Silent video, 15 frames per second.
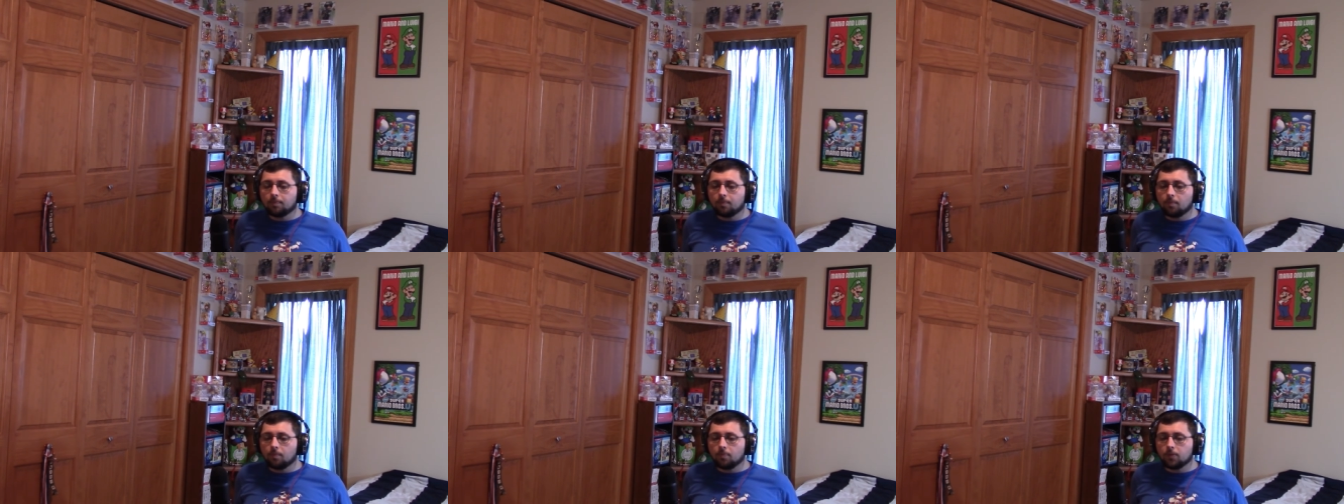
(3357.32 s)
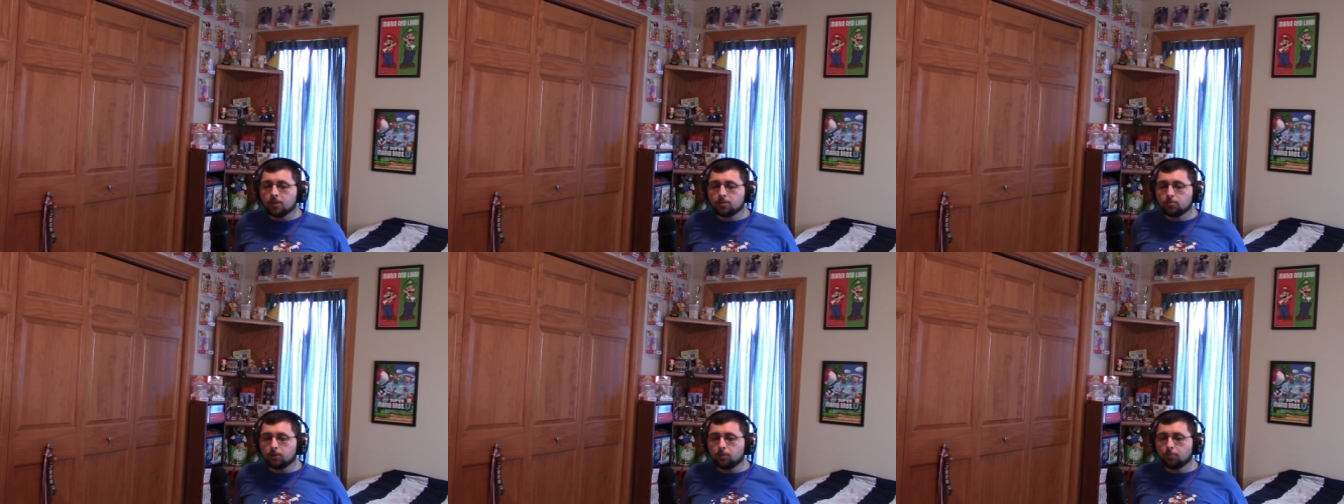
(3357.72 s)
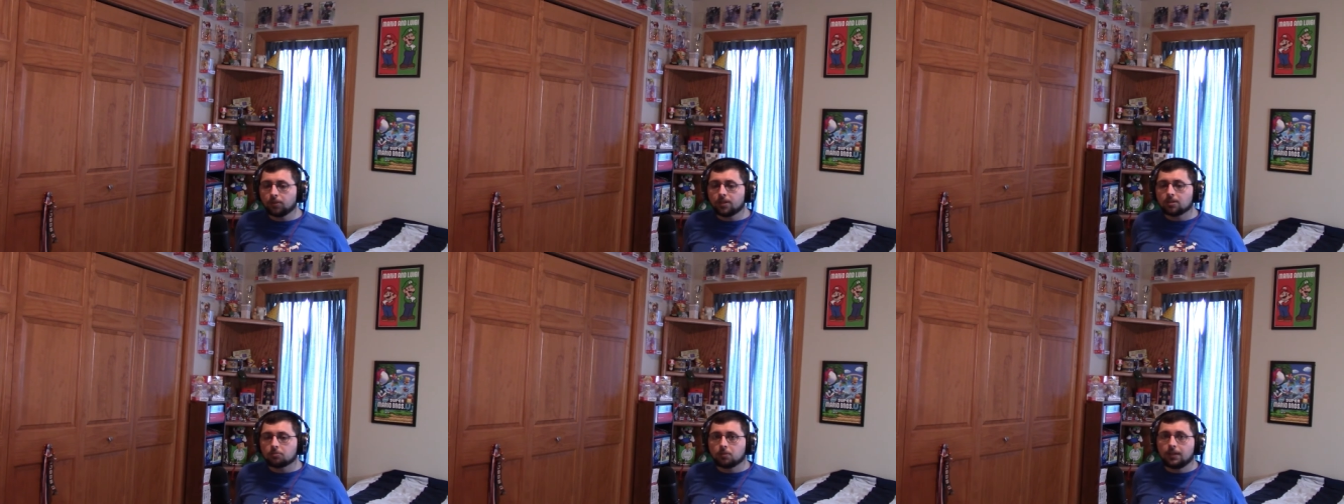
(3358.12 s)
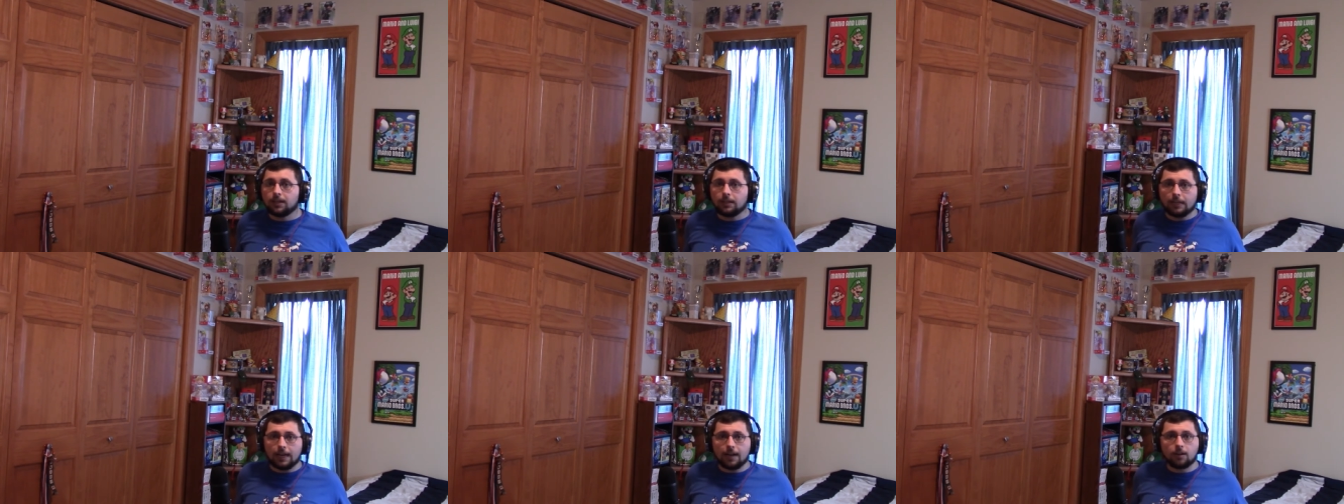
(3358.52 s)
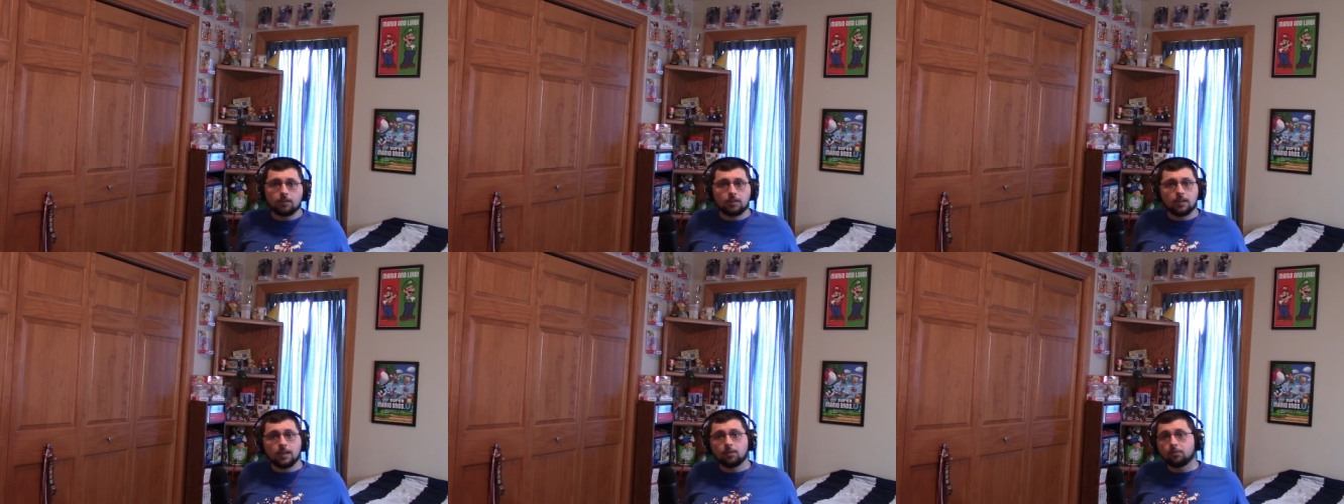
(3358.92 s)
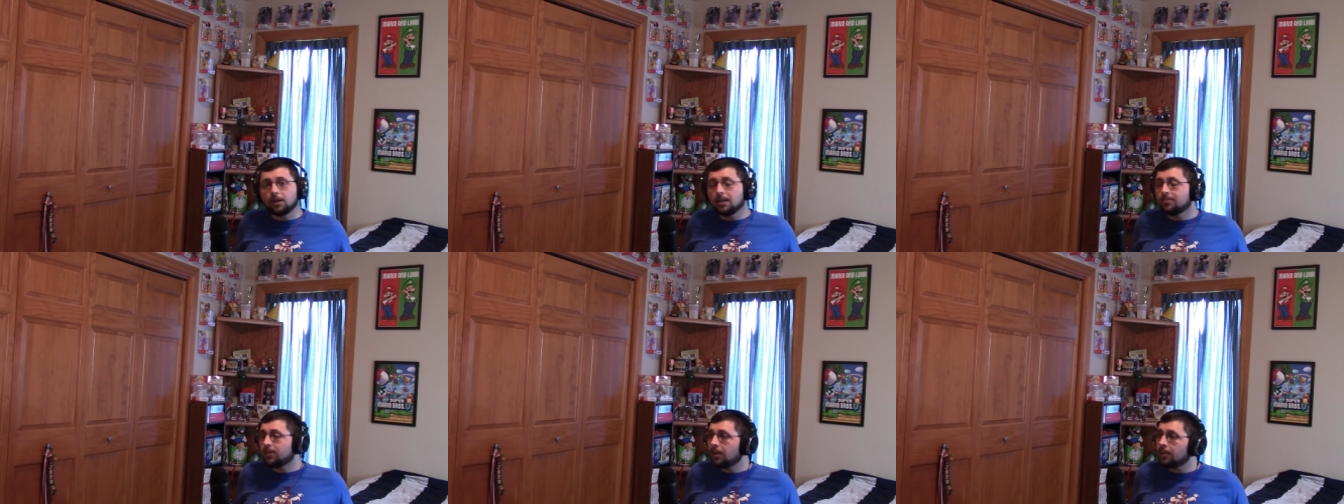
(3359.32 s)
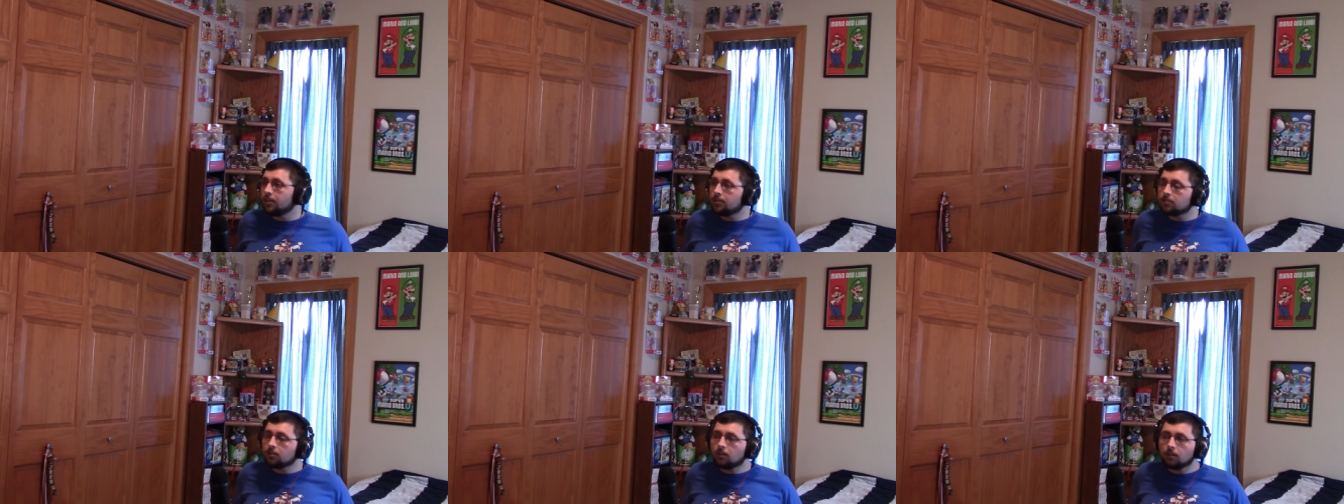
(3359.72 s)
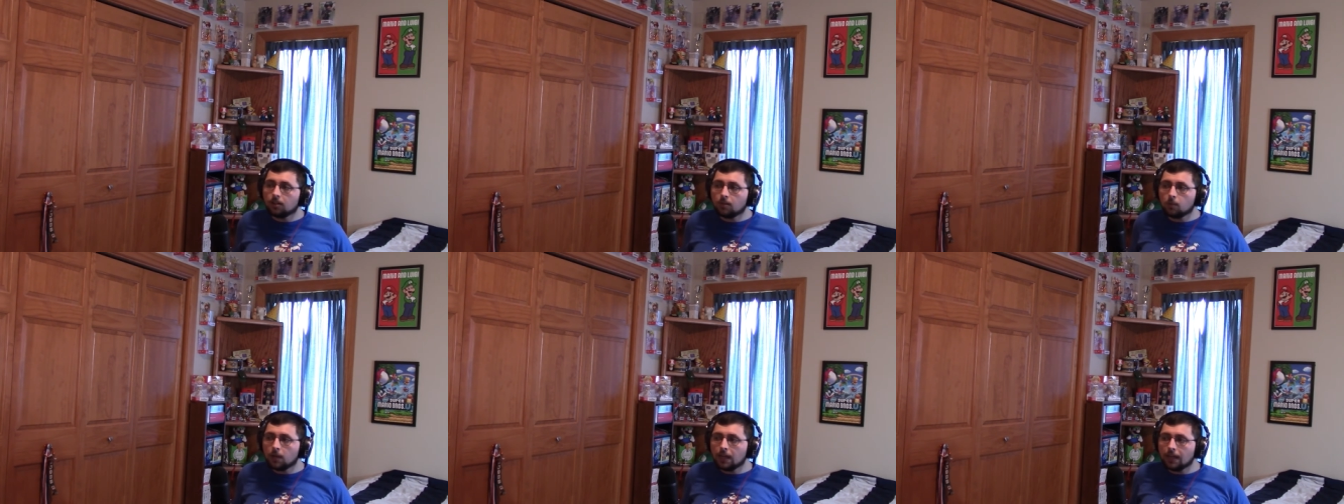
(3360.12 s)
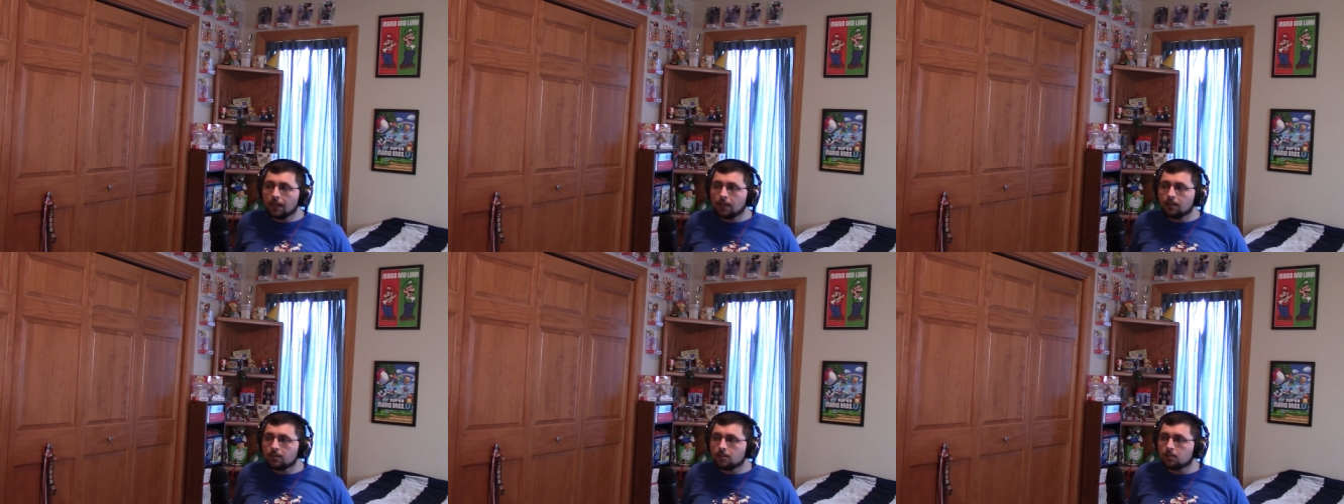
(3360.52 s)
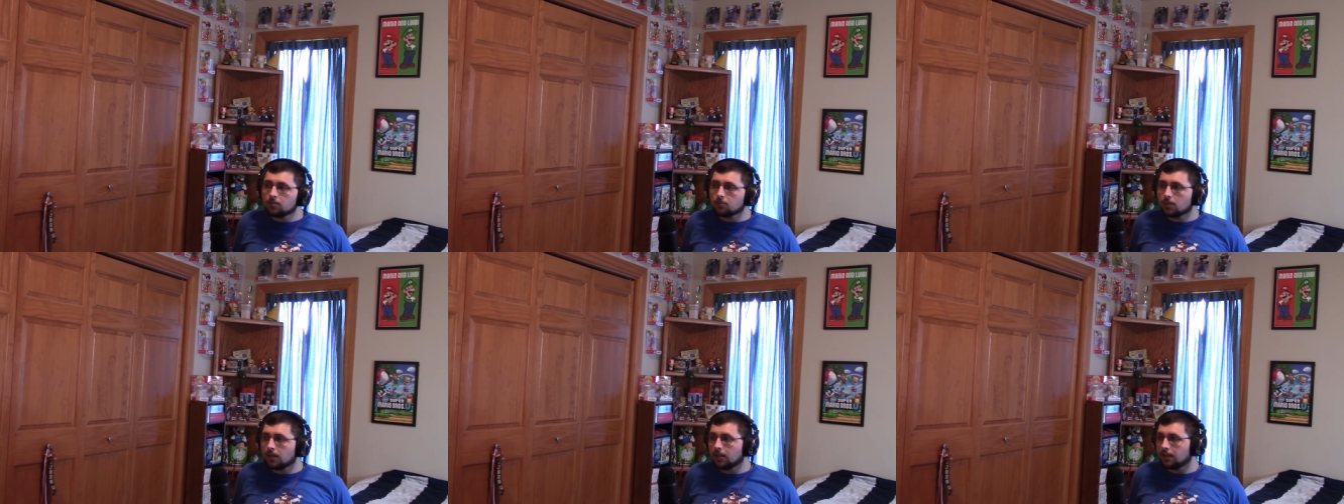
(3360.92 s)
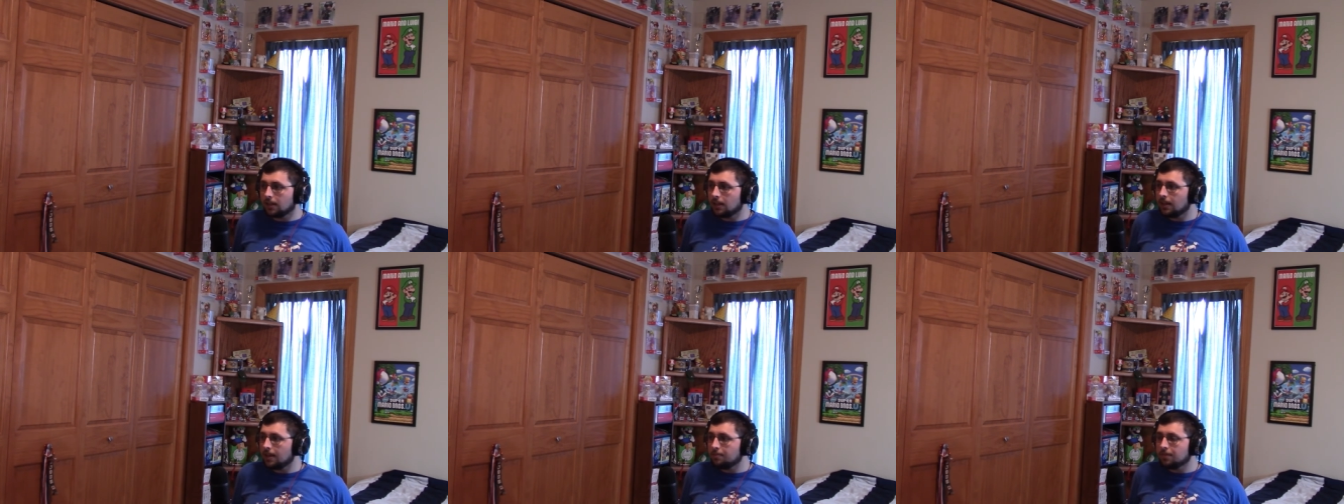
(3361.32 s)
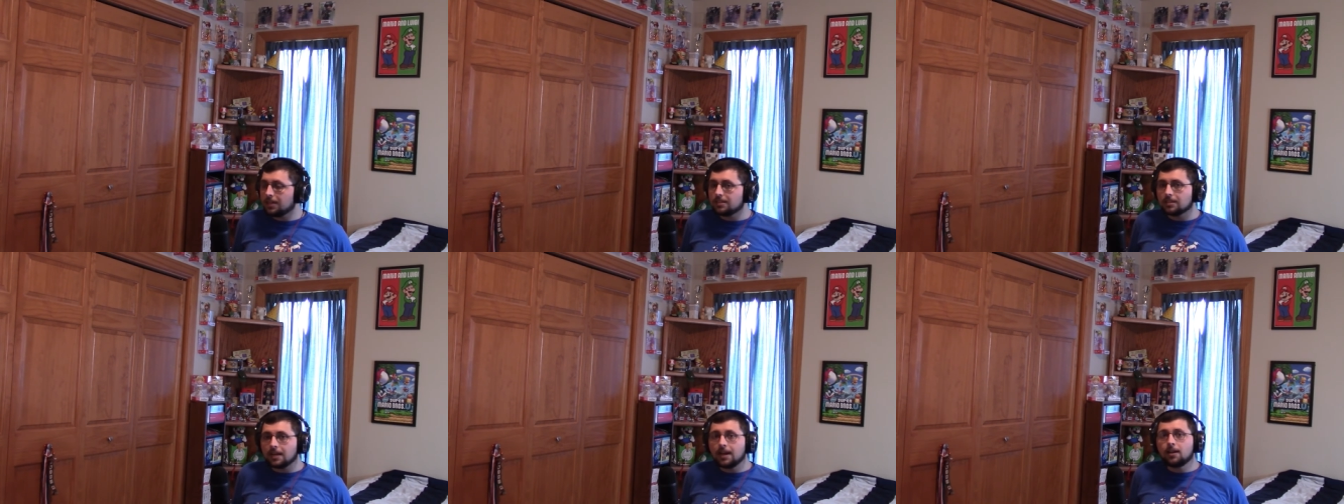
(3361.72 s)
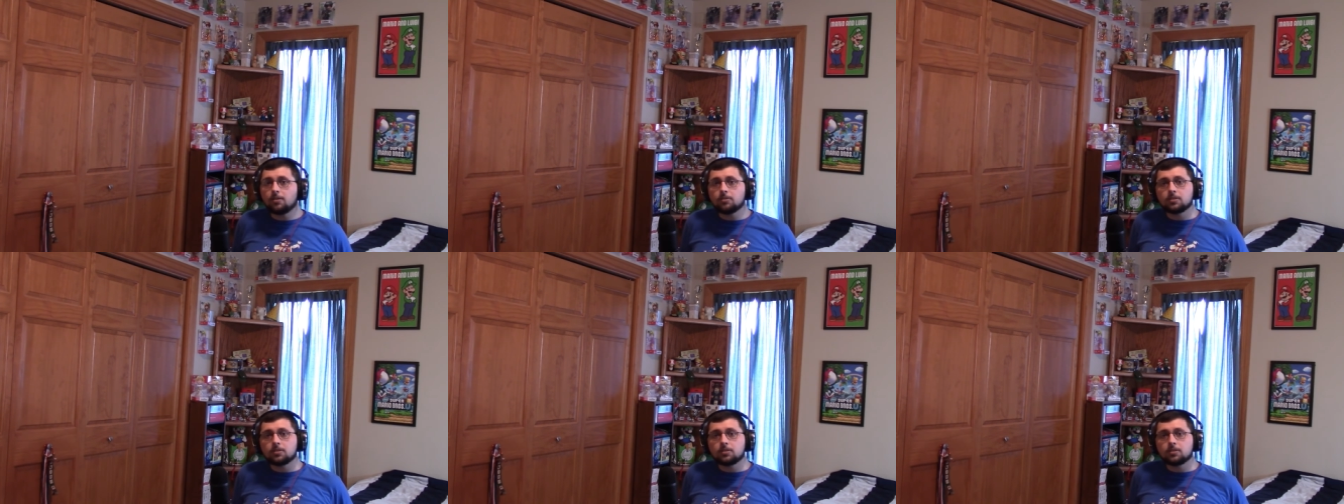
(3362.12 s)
those blueprints. Well, now do you get rid of all those golden bananas? Well, then that means now